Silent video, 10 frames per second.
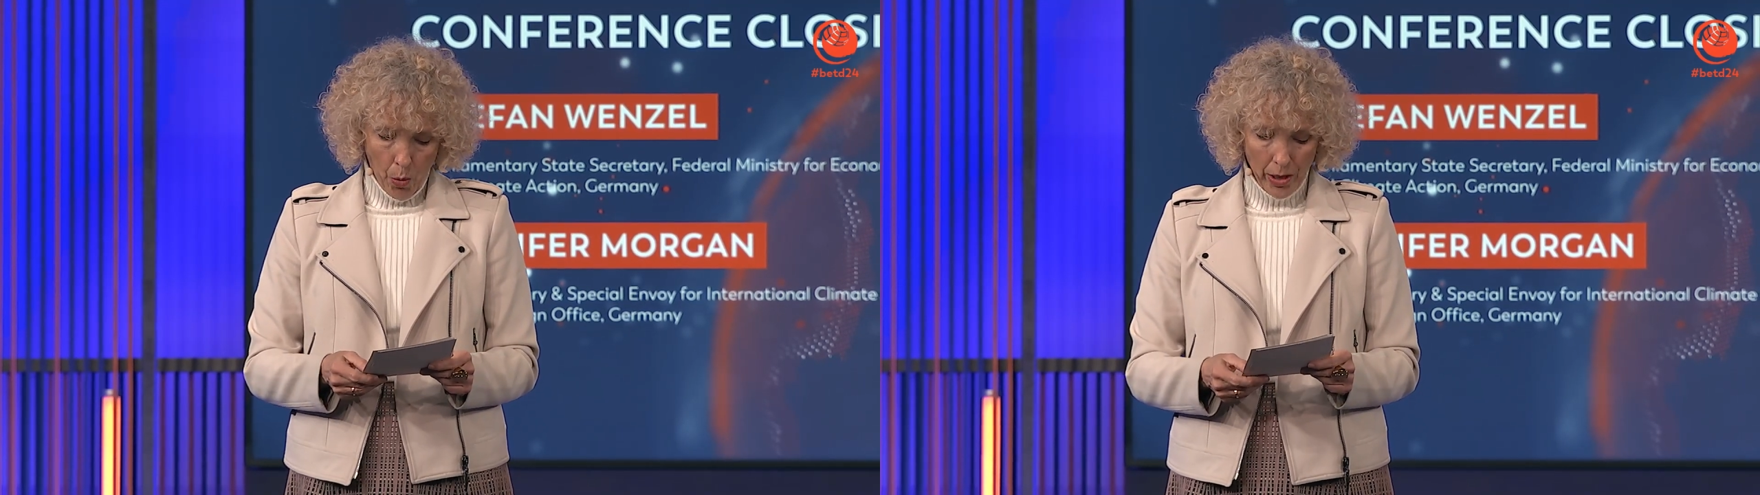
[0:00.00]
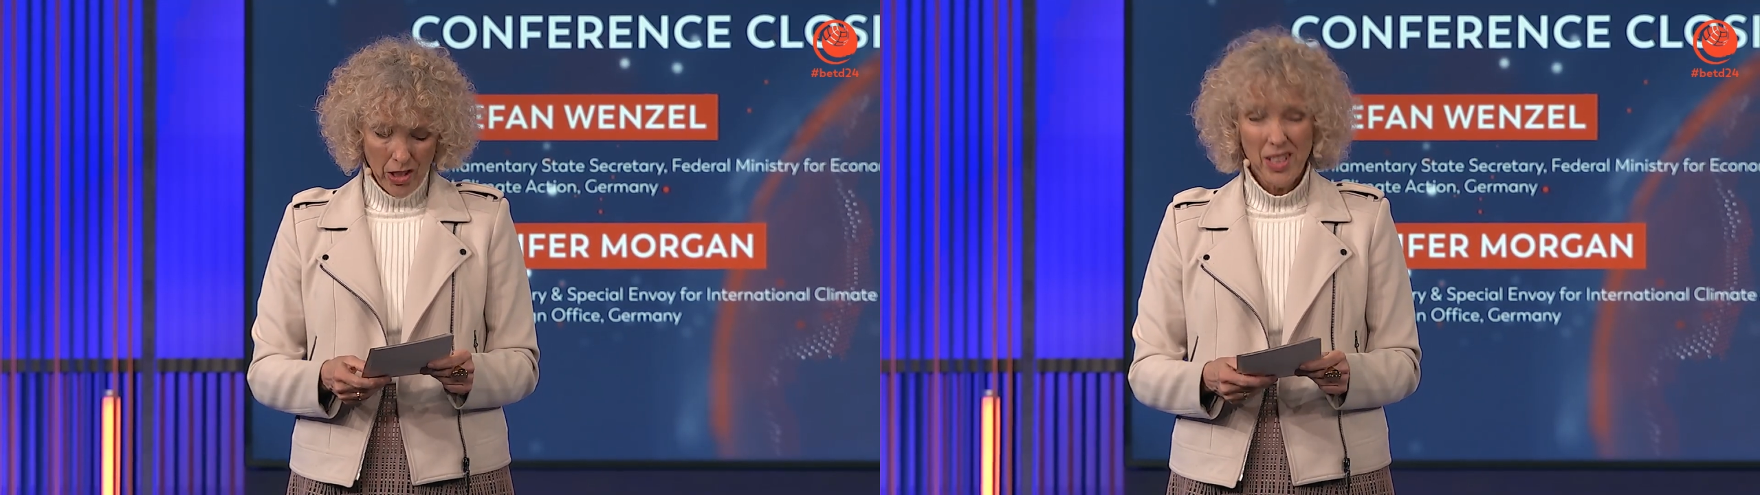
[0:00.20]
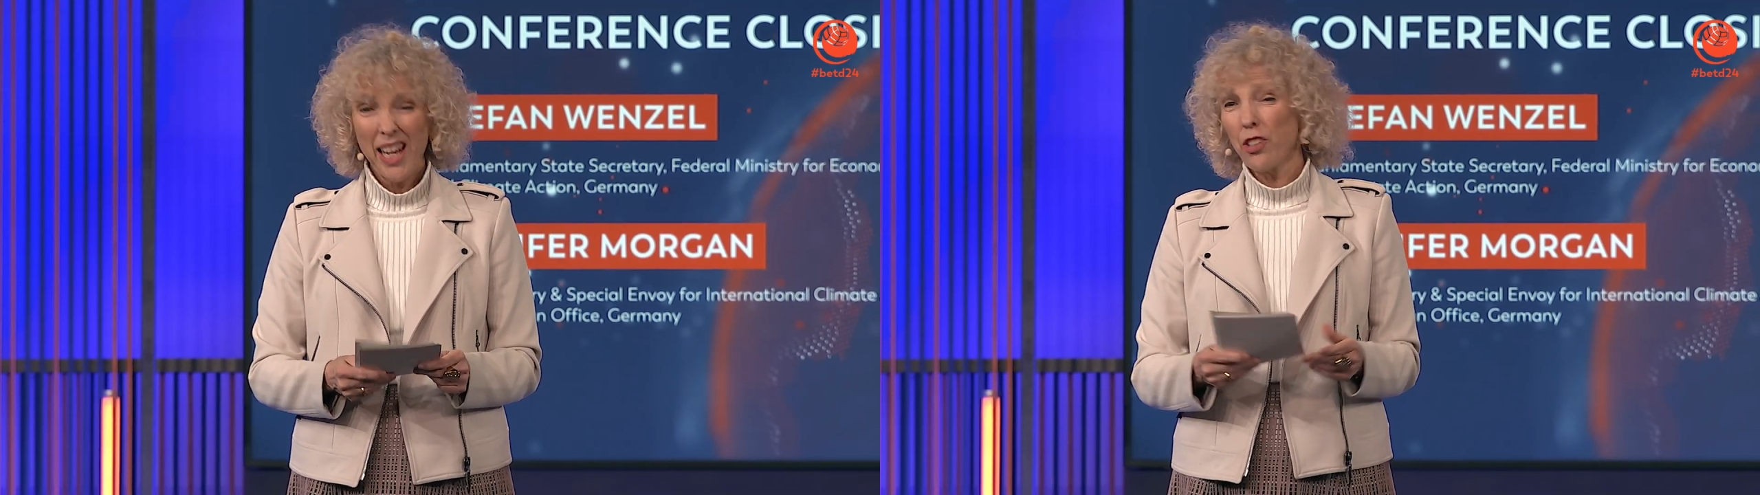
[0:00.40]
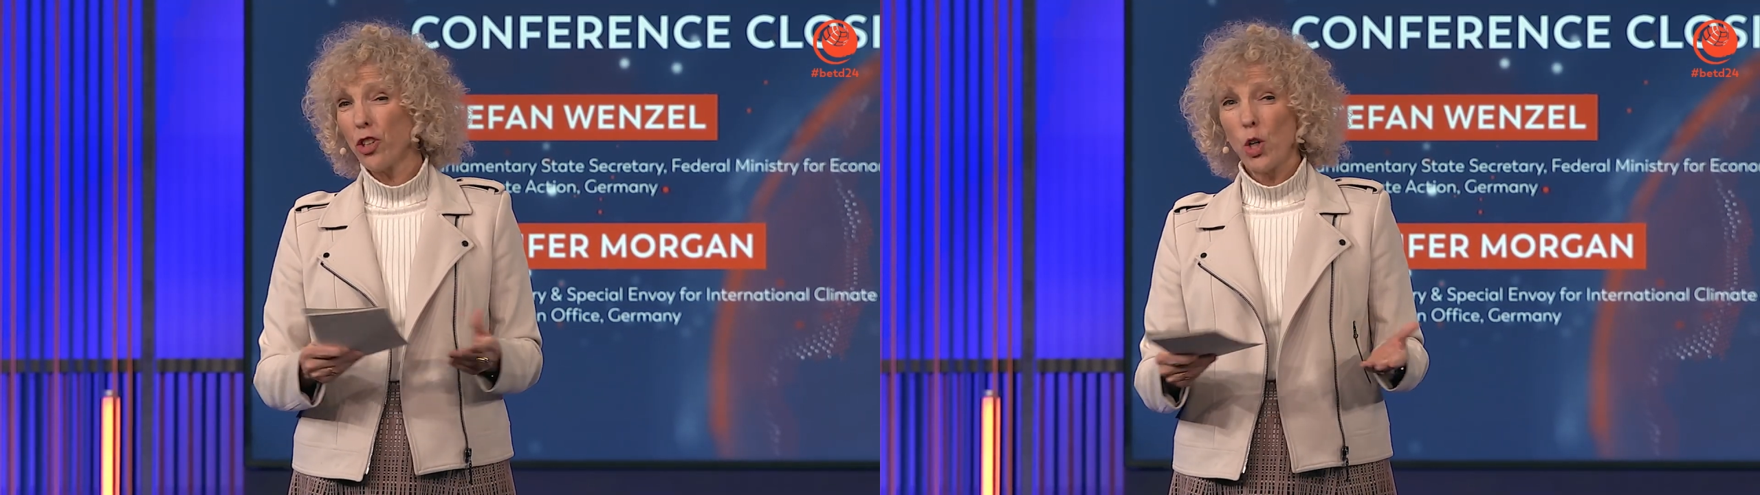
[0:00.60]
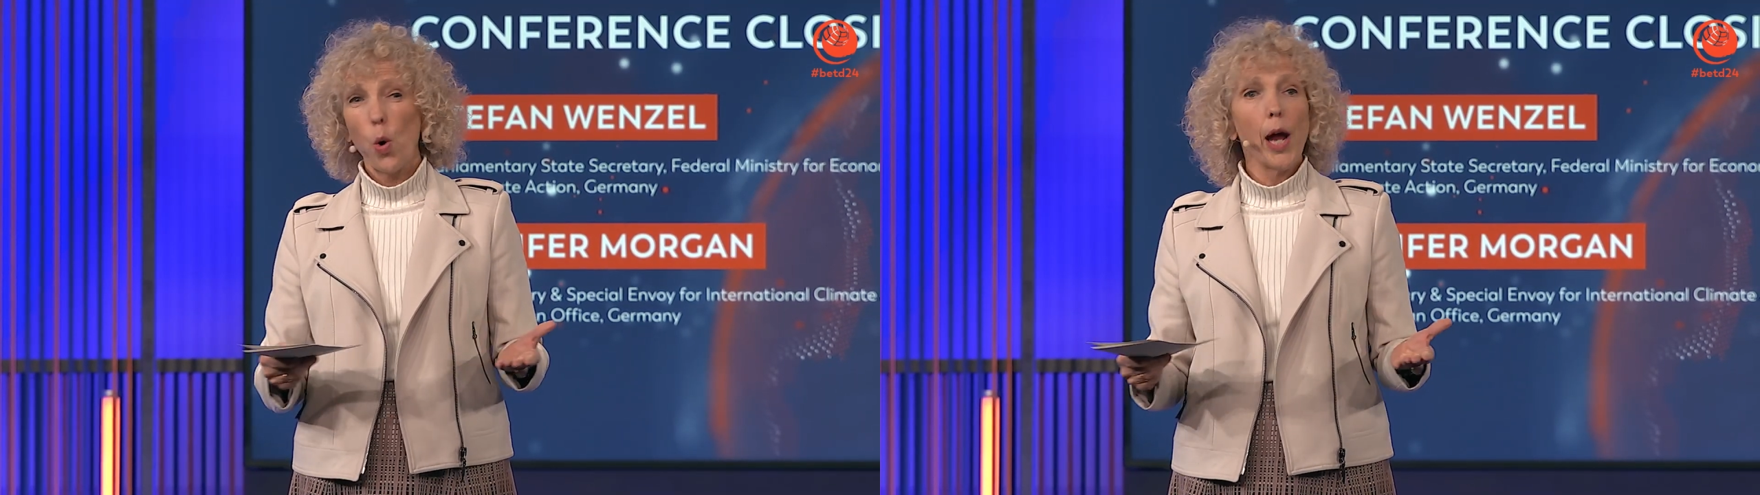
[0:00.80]
which is
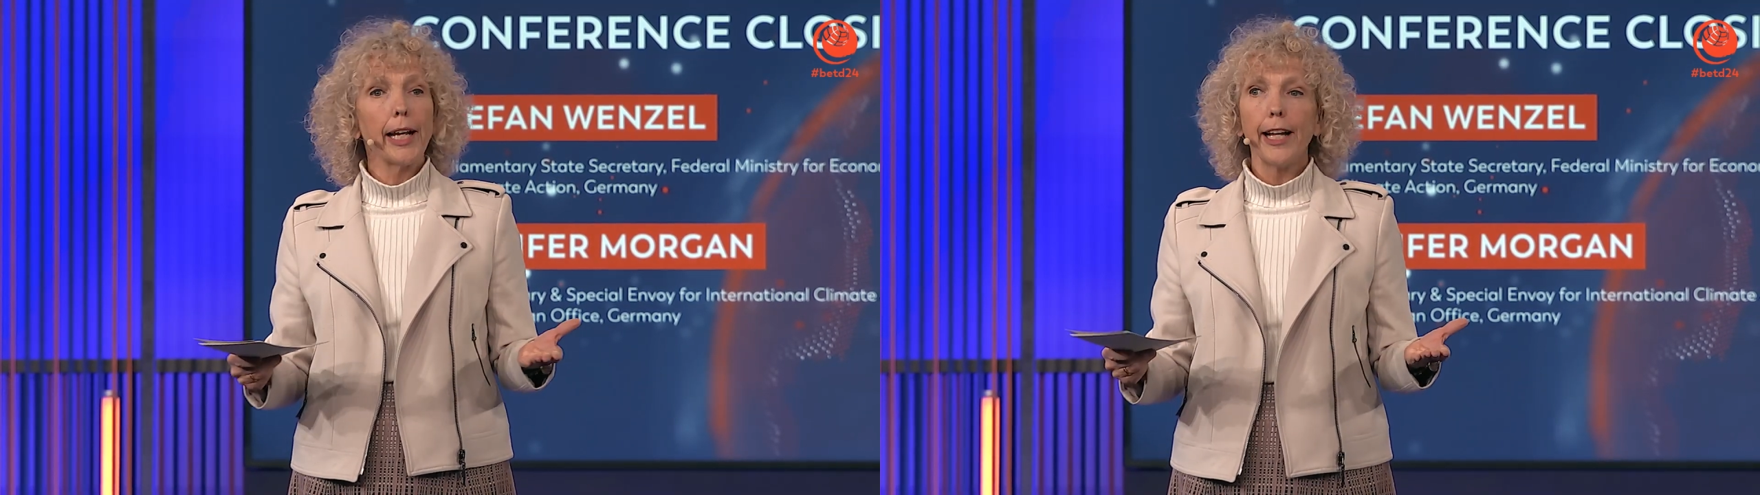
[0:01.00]
actually quite